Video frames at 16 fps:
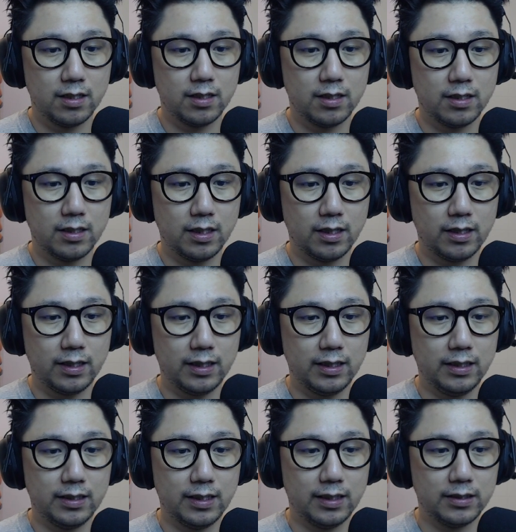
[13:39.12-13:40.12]
Yeah, I think
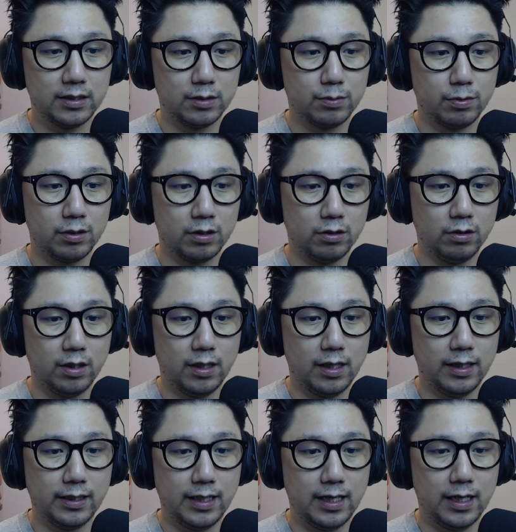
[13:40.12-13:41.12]
intense is pretty good.
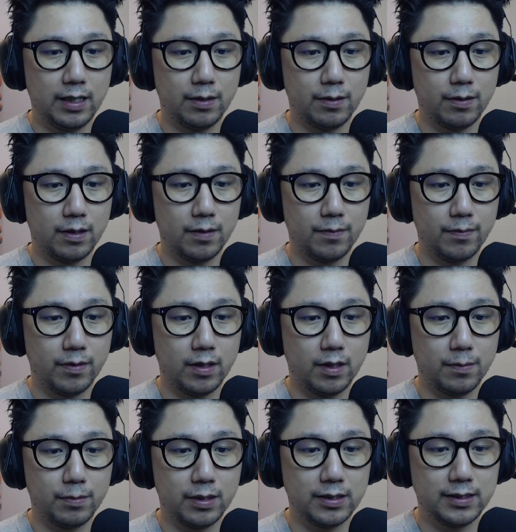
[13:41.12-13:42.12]
And then I'm
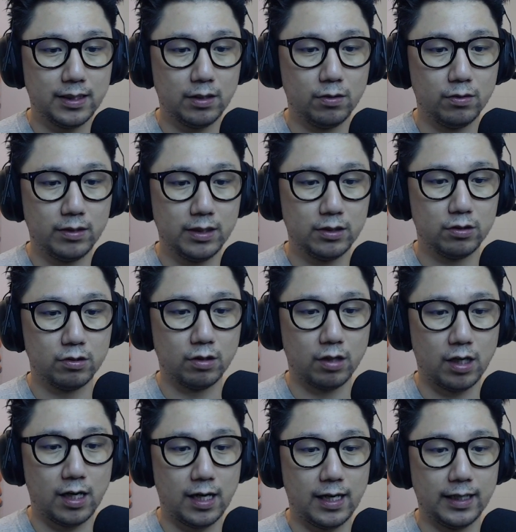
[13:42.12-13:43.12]
gonna set all these to
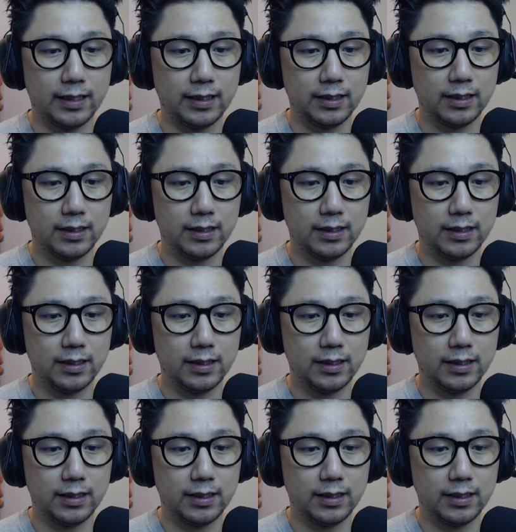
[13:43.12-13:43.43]
high